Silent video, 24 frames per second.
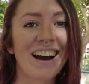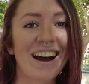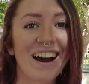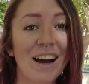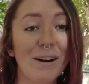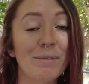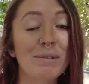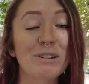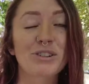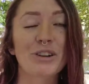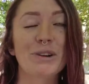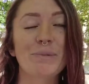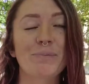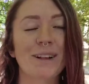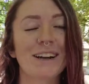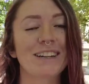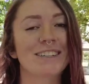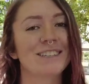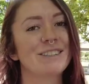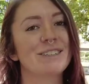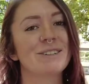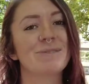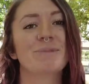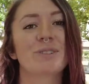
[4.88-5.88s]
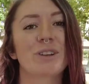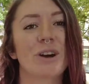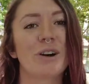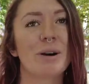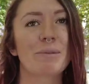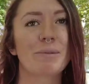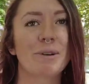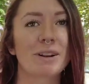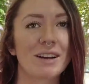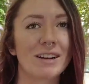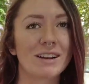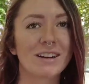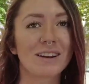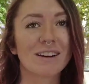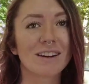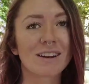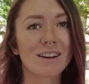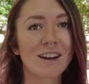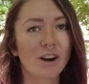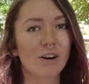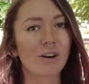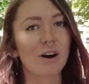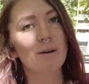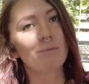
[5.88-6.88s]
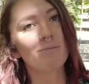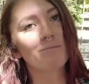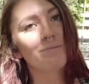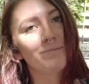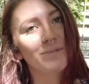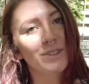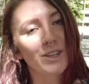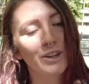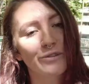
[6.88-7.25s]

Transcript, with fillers: Uh, I'm a tree planter, so I'm going to go up